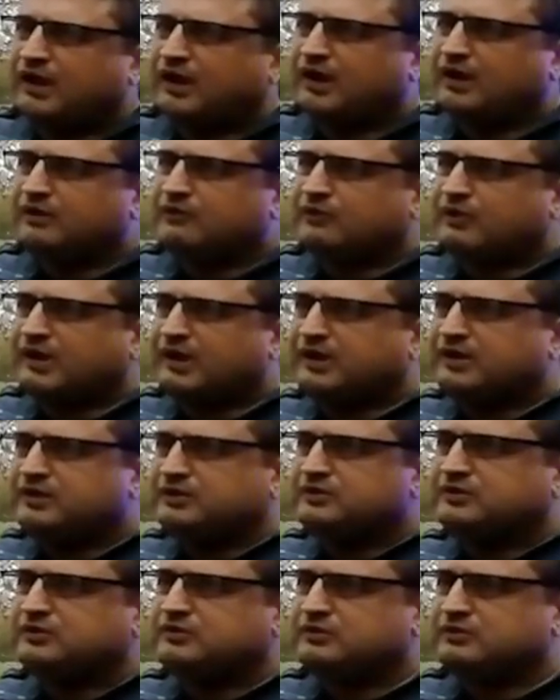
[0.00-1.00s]
And why do
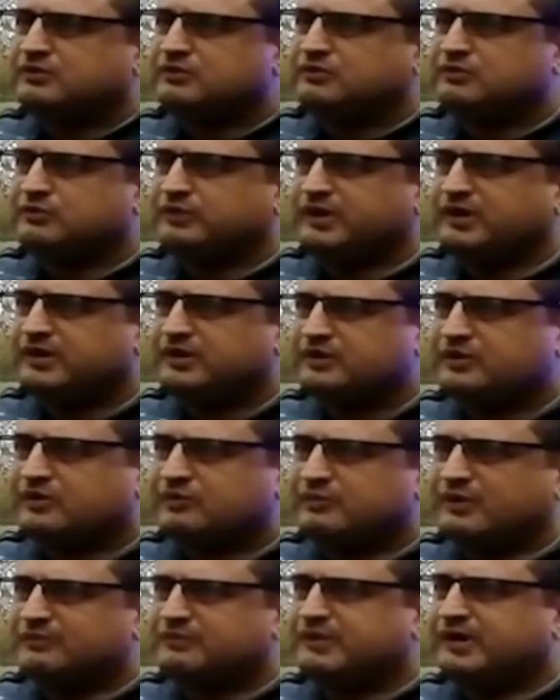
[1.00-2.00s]
we
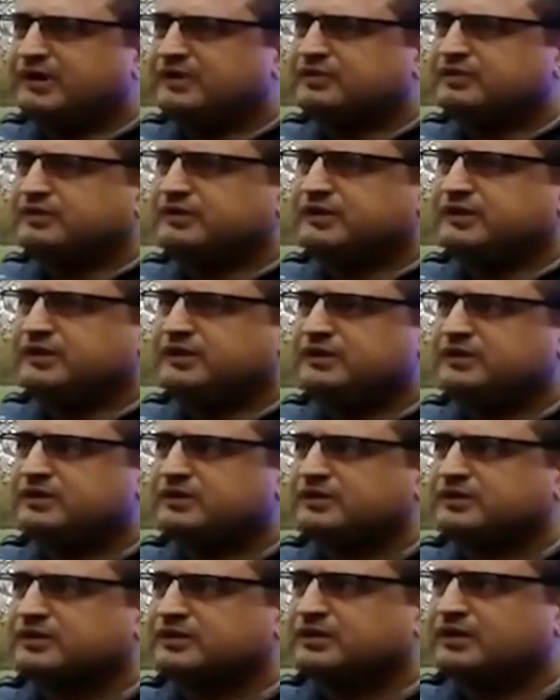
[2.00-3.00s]
commemorate the.
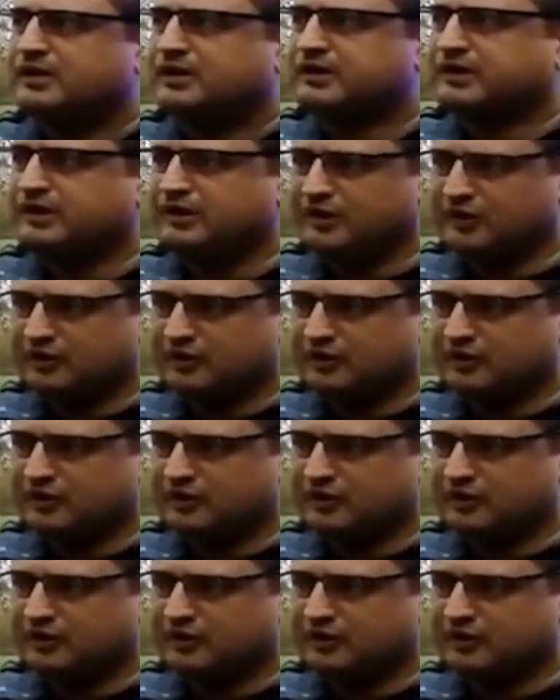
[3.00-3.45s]
I mean,